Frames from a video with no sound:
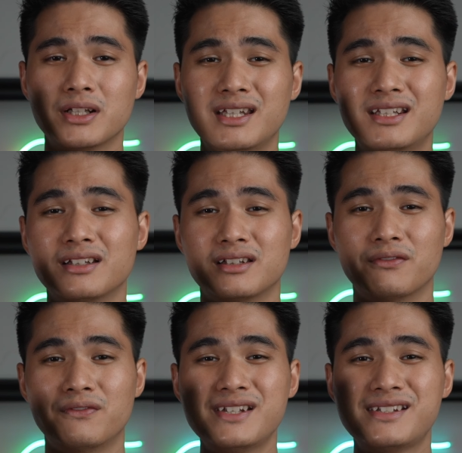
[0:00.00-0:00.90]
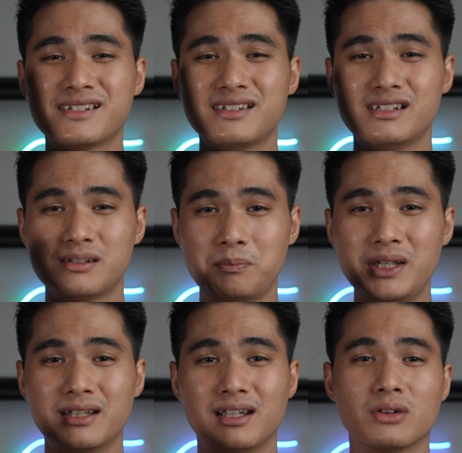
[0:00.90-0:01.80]
needed the V60
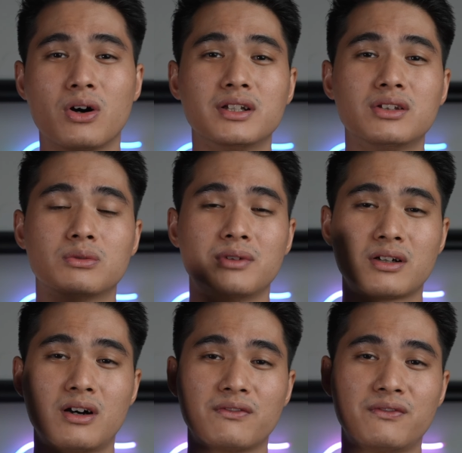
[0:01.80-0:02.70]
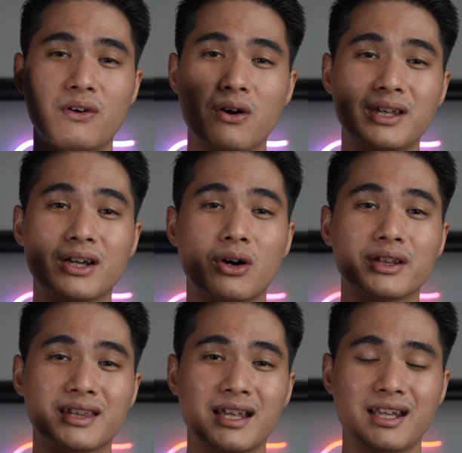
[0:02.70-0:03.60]
speed in order to record 4K
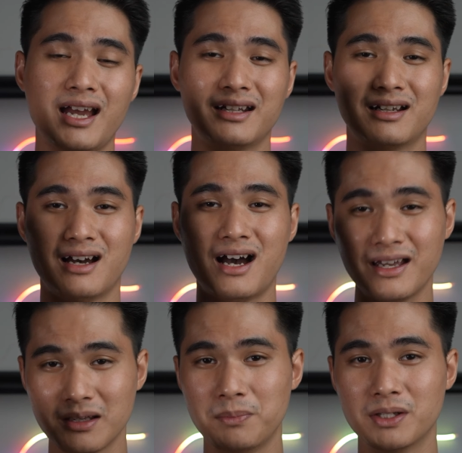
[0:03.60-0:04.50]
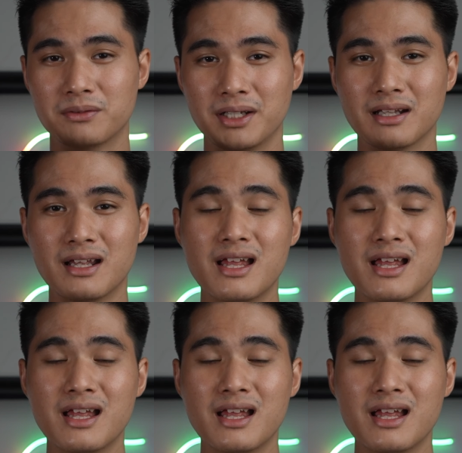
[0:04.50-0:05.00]
content at a higher bitrate.